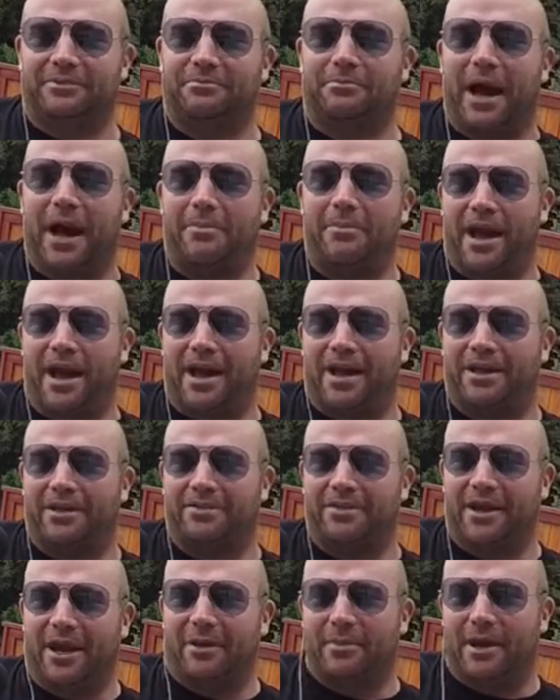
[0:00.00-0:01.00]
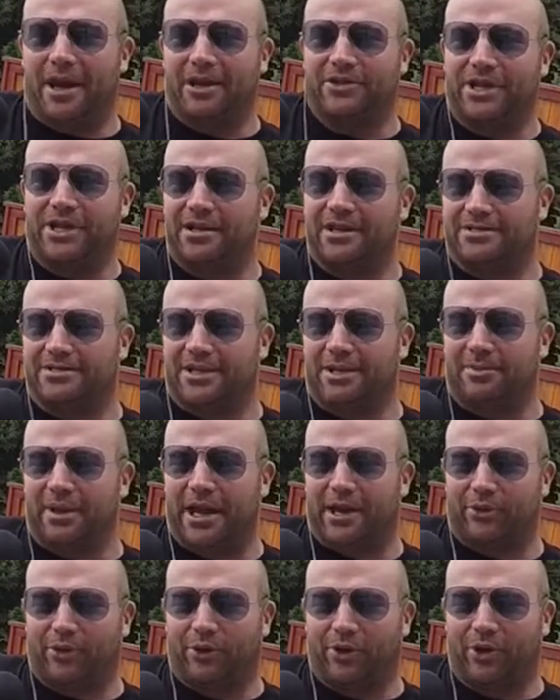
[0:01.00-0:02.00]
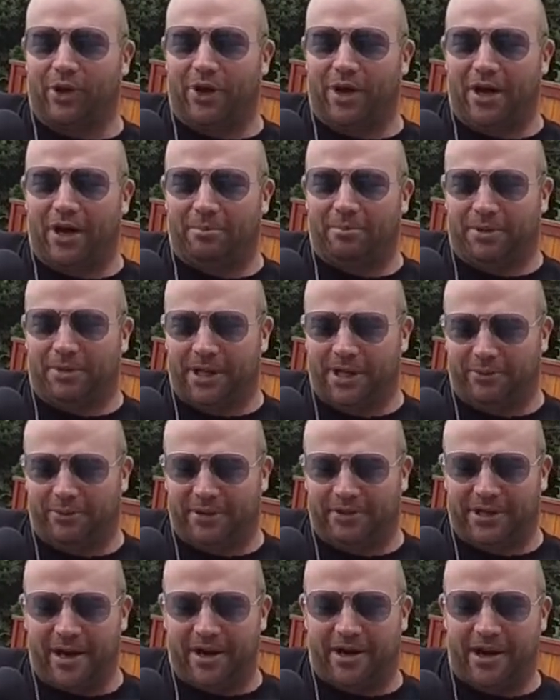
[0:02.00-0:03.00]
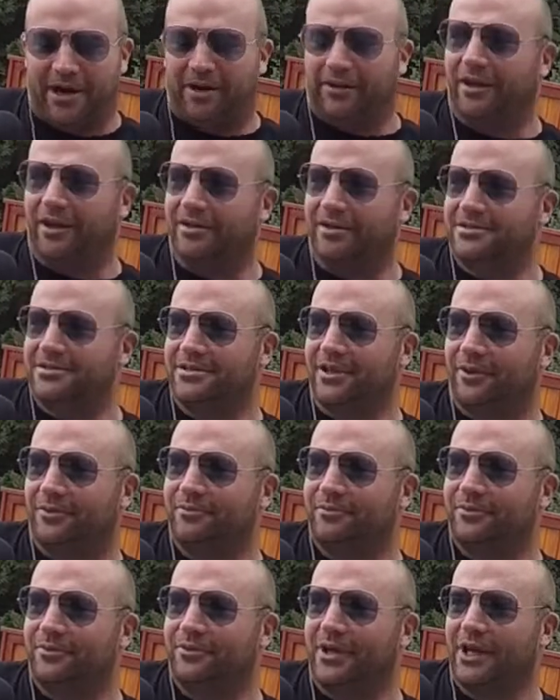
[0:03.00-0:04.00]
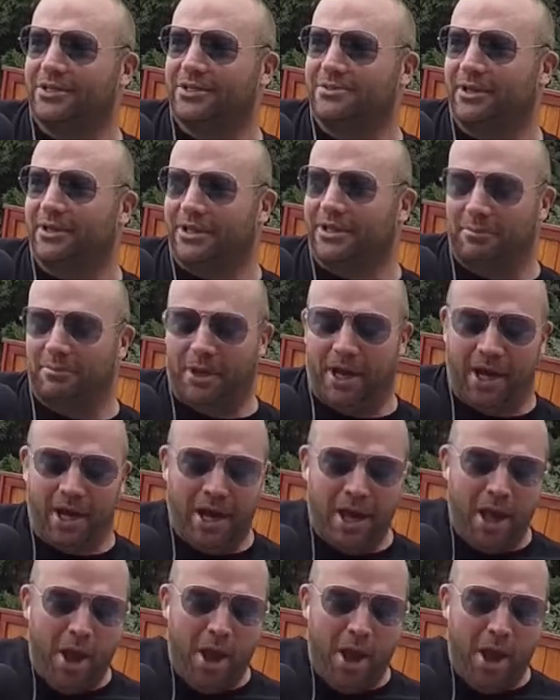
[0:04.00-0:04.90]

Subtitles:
my band that I manage, Kansas City Bankroll, played with Down and Outlaws, so got to meet them. Yeah,